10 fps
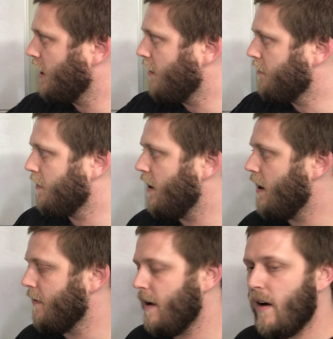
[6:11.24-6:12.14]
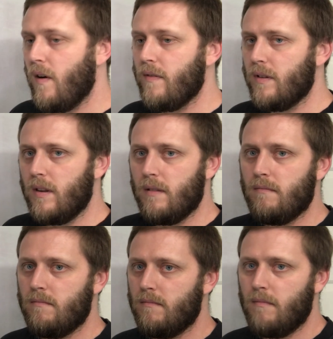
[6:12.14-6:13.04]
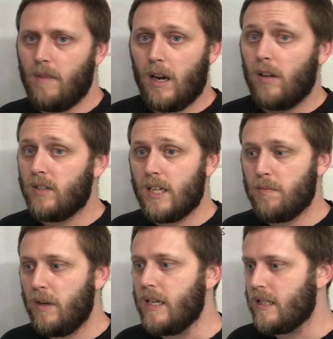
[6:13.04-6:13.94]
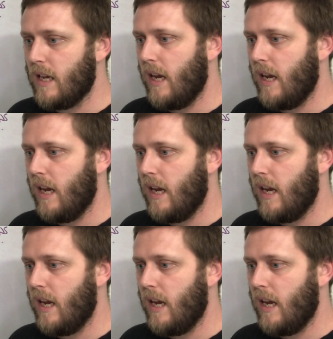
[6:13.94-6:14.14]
up how often that all takes place,